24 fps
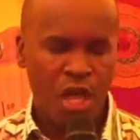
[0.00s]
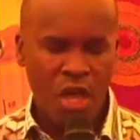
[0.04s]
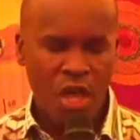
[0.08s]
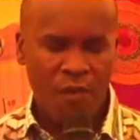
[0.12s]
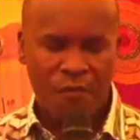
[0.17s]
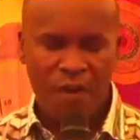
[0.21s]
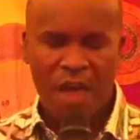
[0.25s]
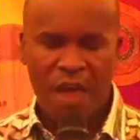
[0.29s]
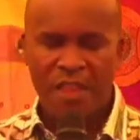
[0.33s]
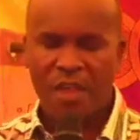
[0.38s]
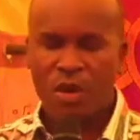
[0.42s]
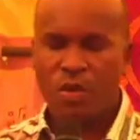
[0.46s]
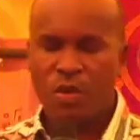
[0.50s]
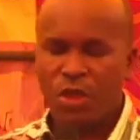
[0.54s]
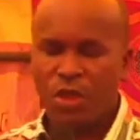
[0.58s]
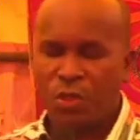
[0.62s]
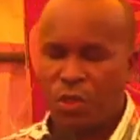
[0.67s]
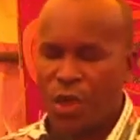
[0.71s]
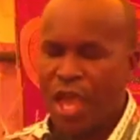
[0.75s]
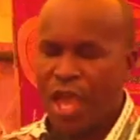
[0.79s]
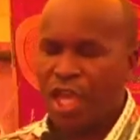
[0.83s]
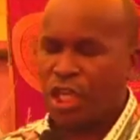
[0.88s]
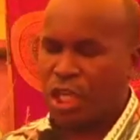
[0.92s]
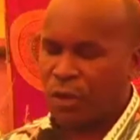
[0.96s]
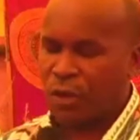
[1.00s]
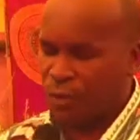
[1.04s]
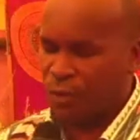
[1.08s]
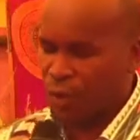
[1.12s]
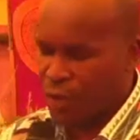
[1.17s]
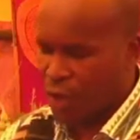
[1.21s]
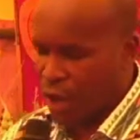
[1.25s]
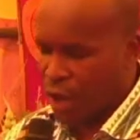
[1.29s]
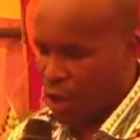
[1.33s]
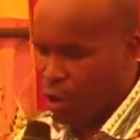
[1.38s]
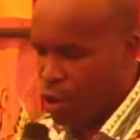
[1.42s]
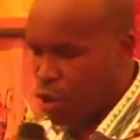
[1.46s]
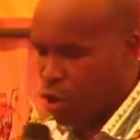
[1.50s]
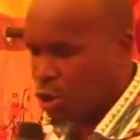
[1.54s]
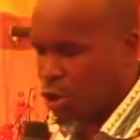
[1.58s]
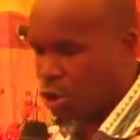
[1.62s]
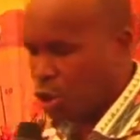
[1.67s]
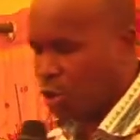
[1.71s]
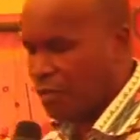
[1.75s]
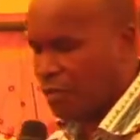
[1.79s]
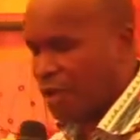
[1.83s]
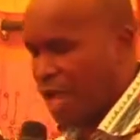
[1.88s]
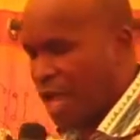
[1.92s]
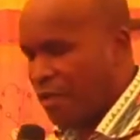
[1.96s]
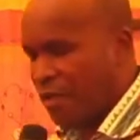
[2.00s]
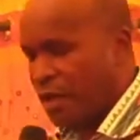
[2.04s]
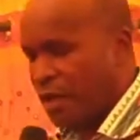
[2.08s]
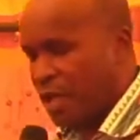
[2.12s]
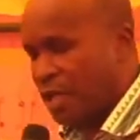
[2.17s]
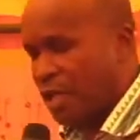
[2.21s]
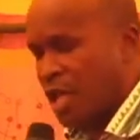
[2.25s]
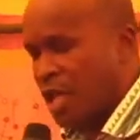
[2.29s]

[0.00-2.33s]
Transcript: Father, we thank you for the host of heaven